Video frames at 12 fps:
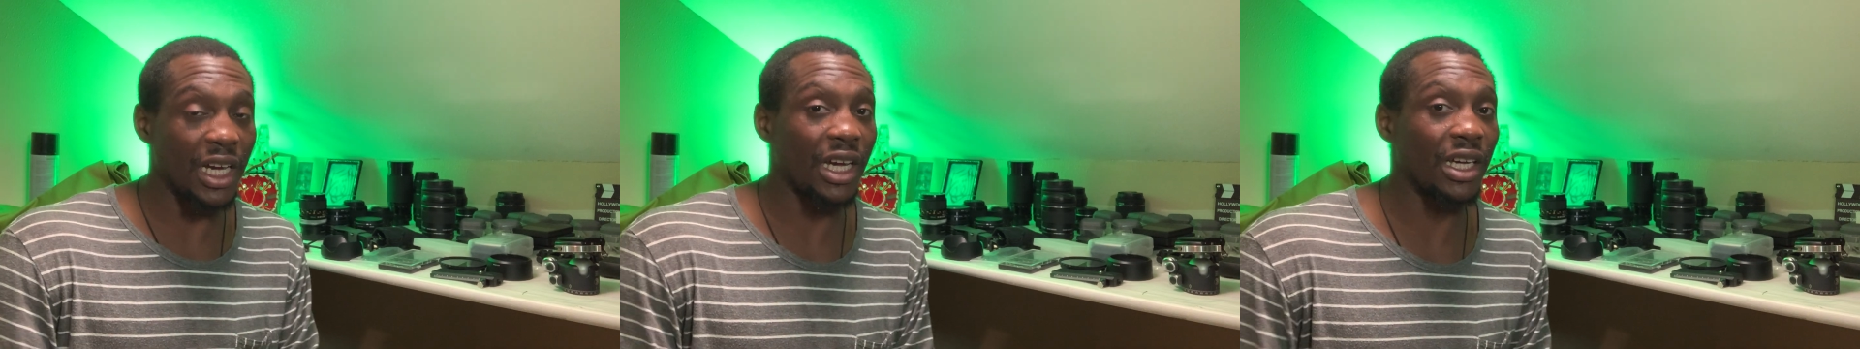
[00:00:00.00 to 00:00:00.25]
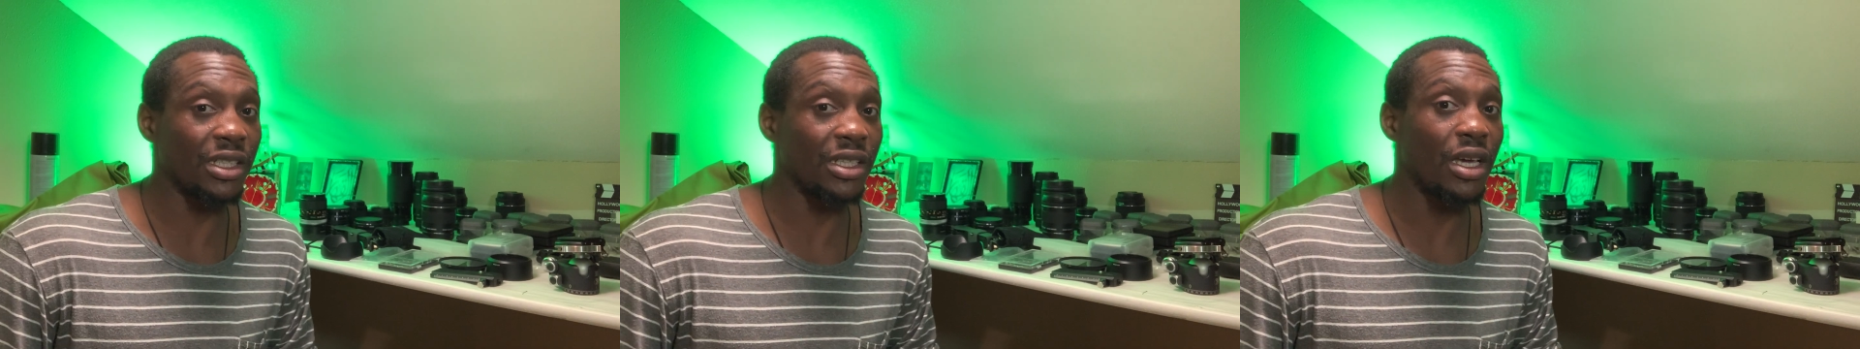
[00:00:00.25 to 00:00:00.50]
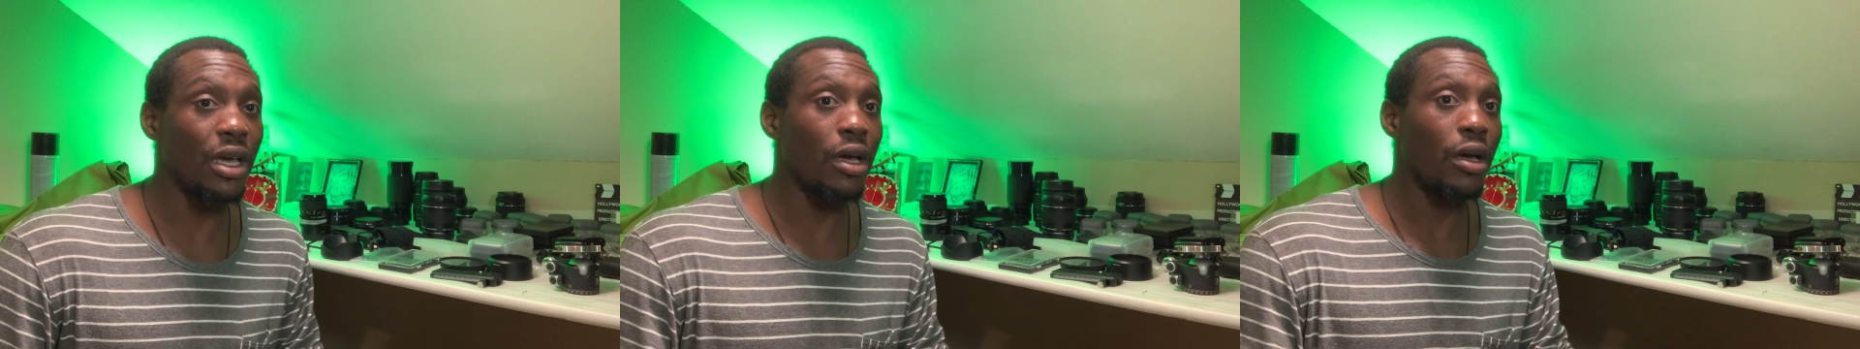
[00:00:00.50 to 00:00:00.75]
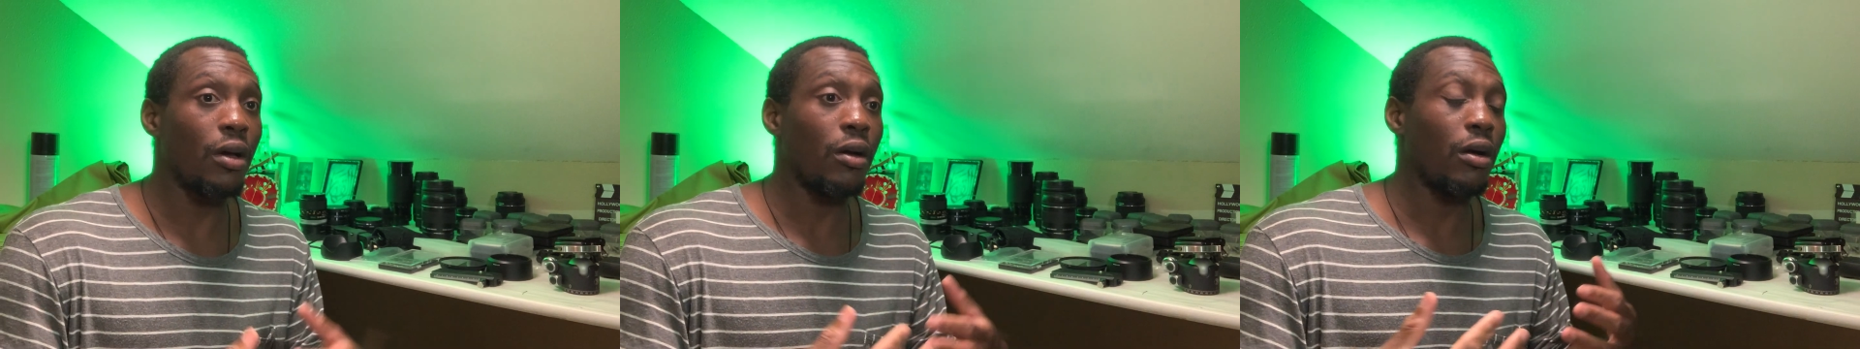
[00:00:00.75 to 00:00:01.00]
And
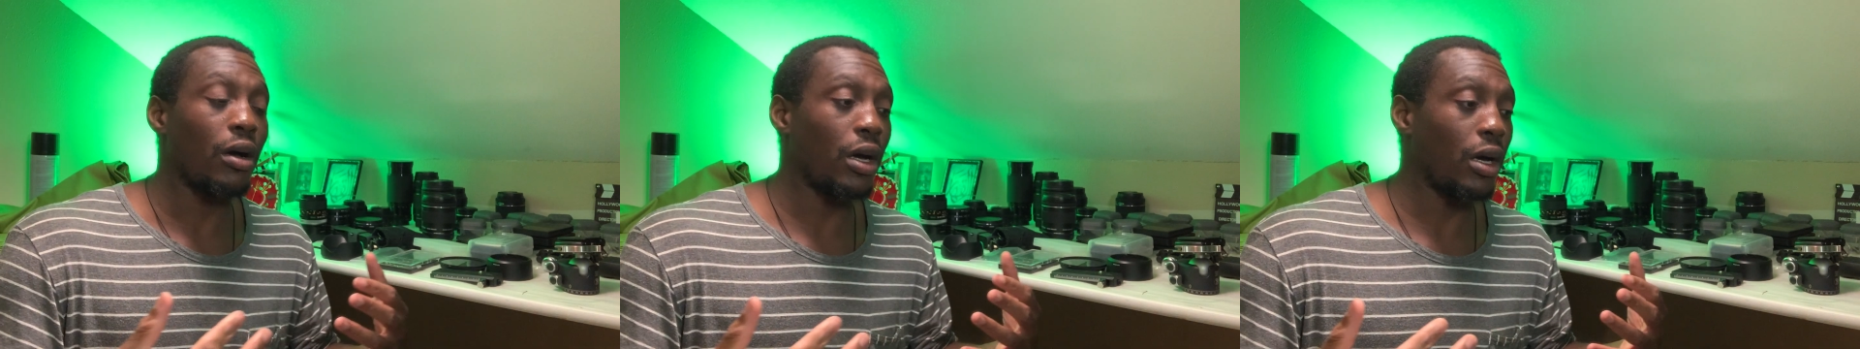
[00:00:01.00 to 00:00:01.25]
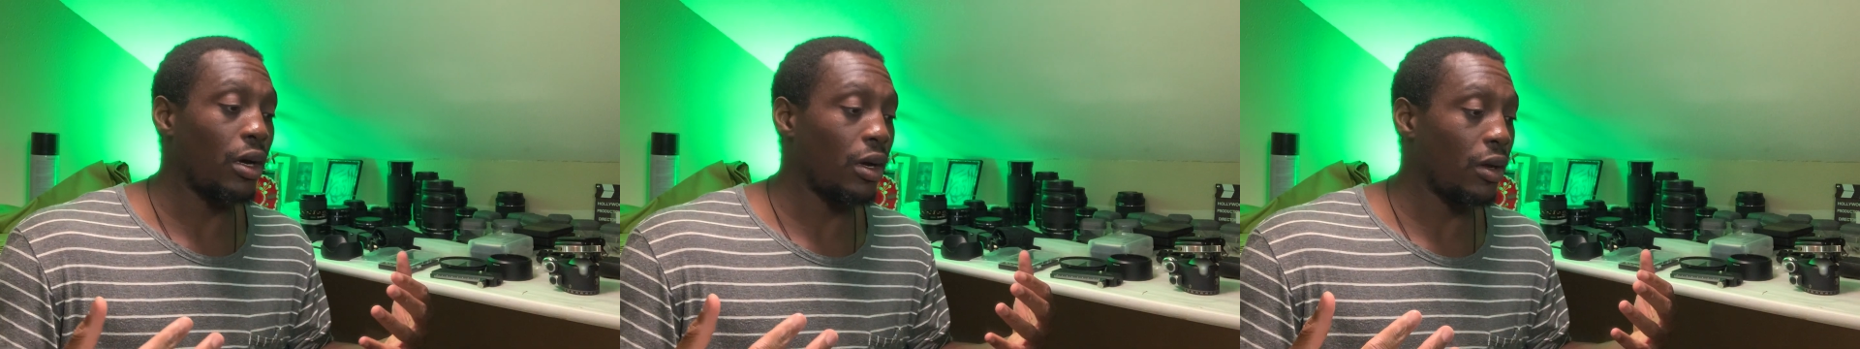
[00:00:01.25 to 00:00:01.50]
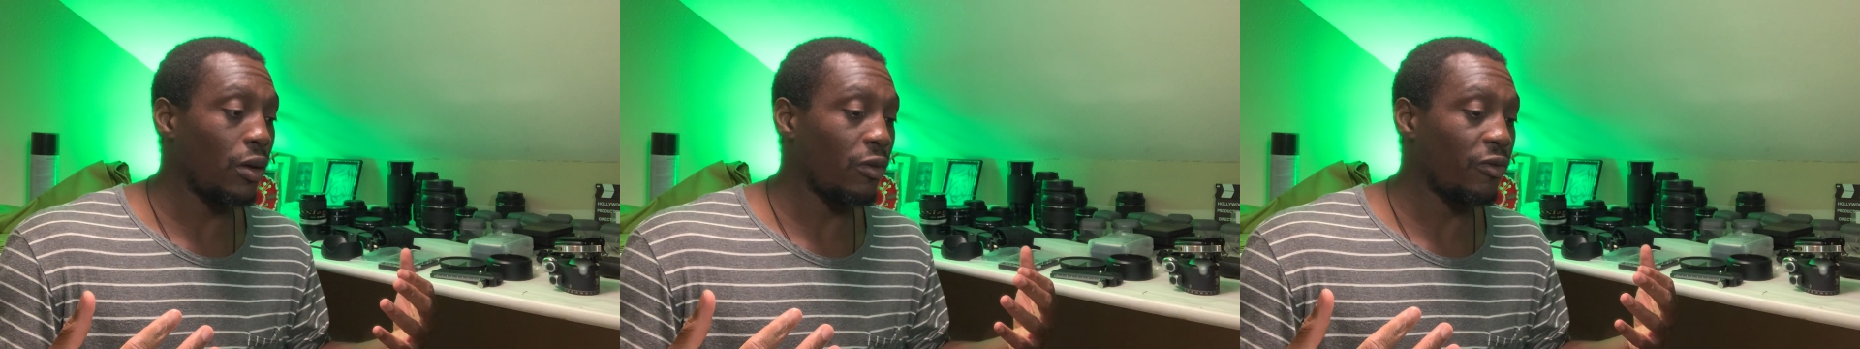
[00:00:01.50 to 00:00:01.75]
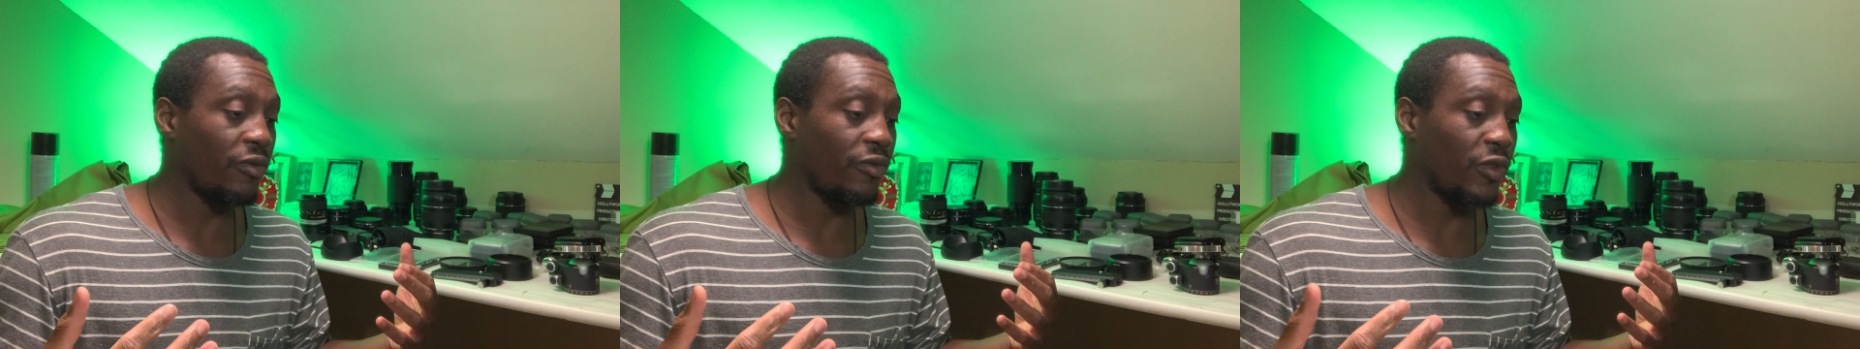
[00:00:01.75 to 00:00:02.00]
uh,
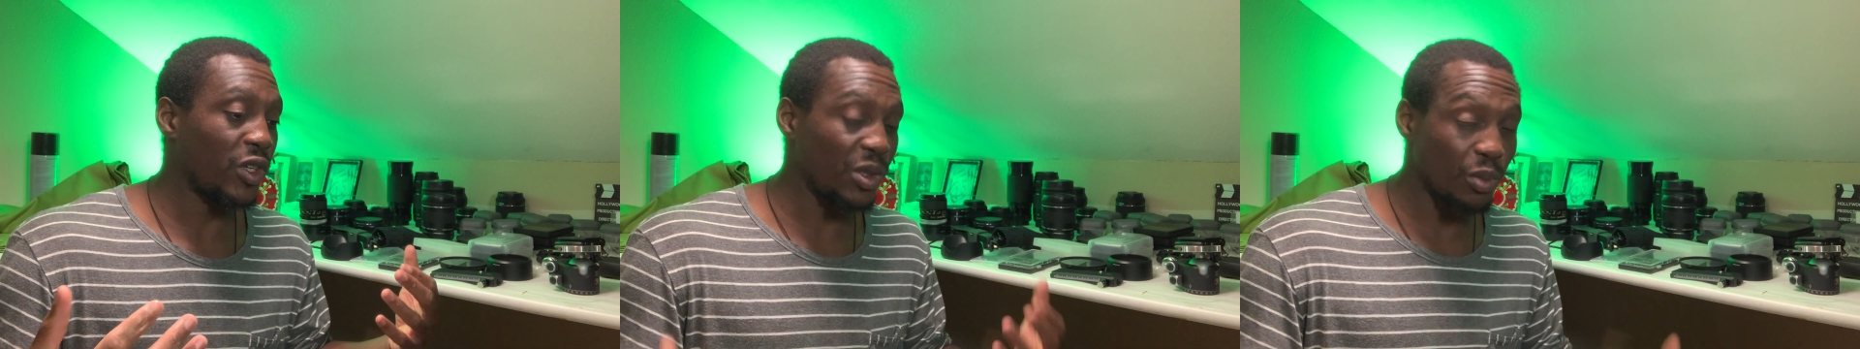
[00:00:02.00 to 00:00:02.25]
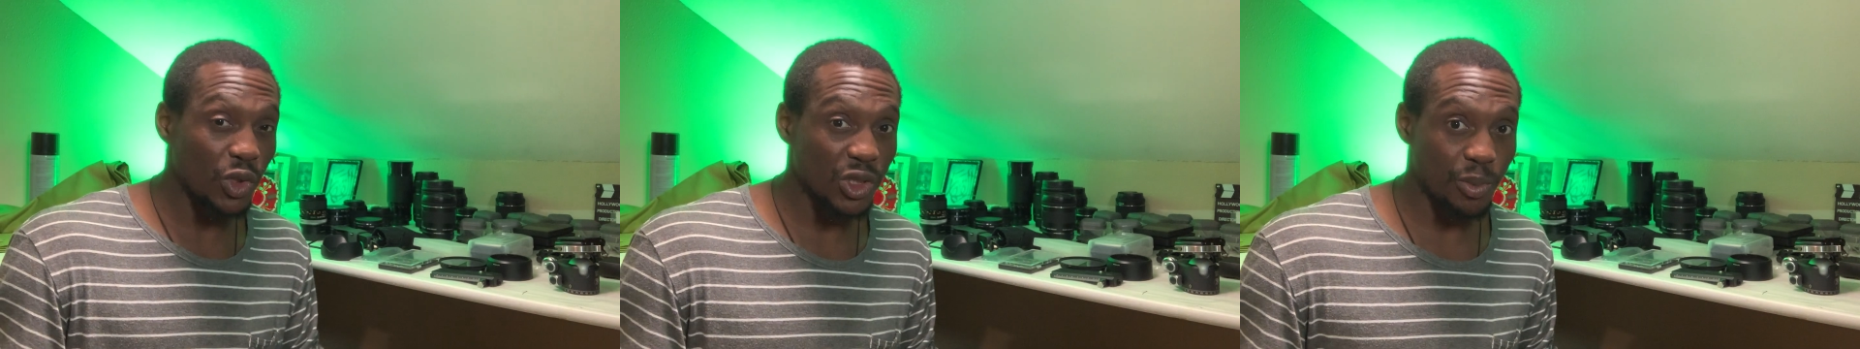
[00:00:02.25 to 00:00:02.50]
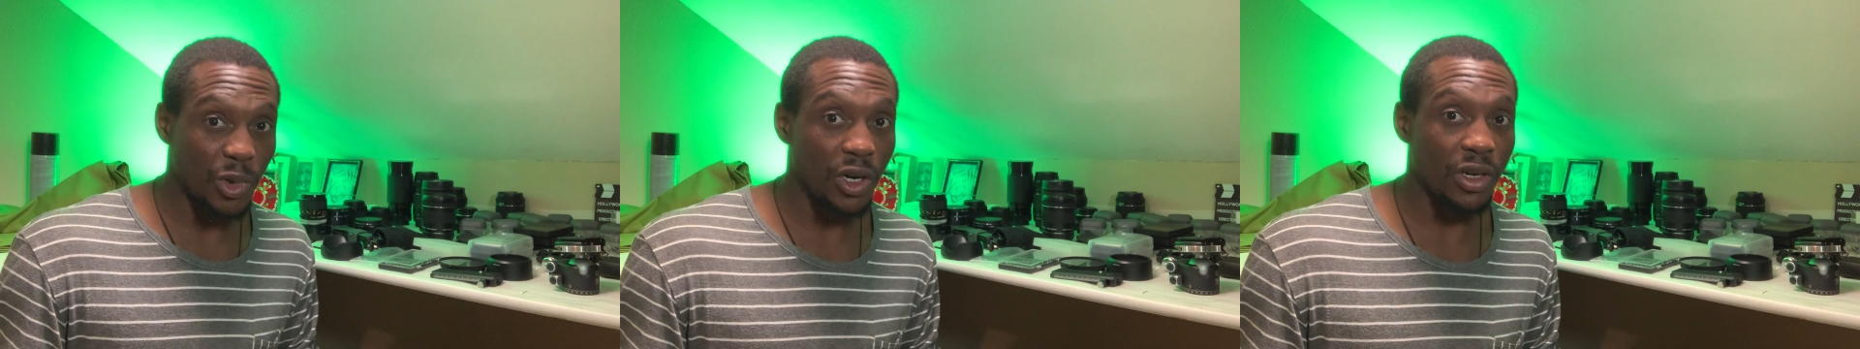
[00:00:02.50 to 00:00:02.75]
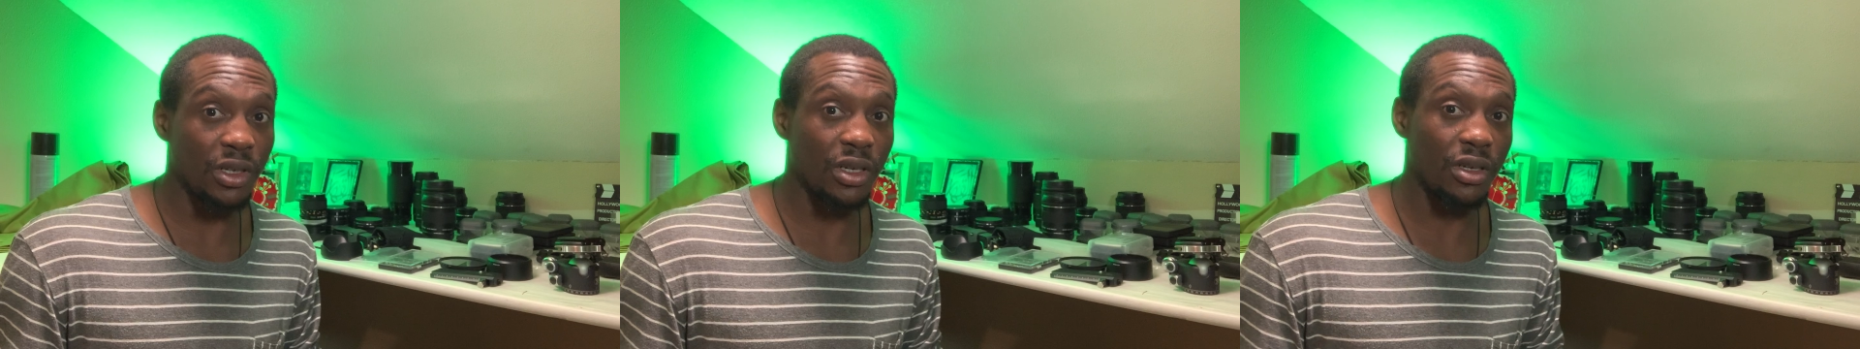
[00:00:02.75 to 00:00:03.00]
for the most
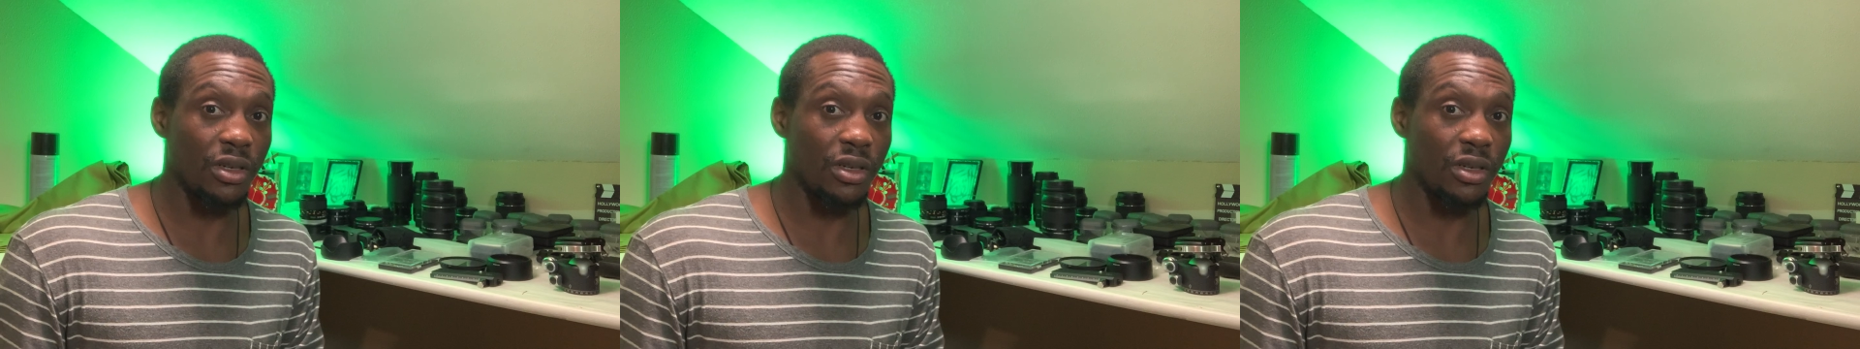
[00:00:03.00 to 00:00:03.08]
part,